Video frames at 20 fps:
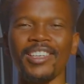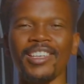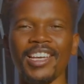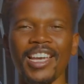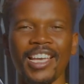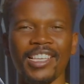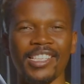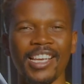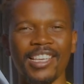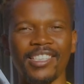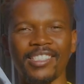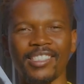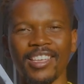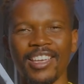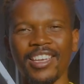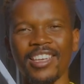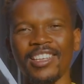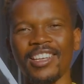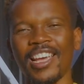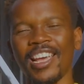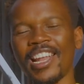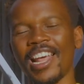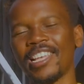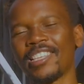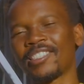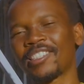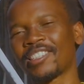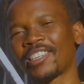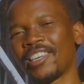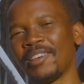as I say and I
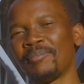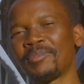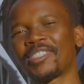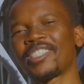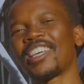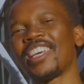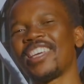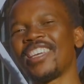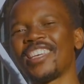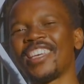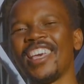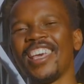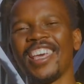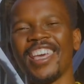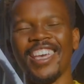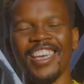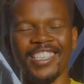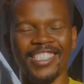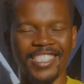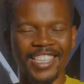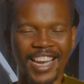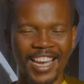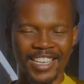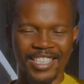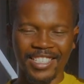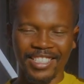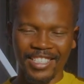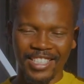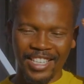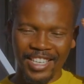keep saying, is
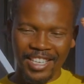that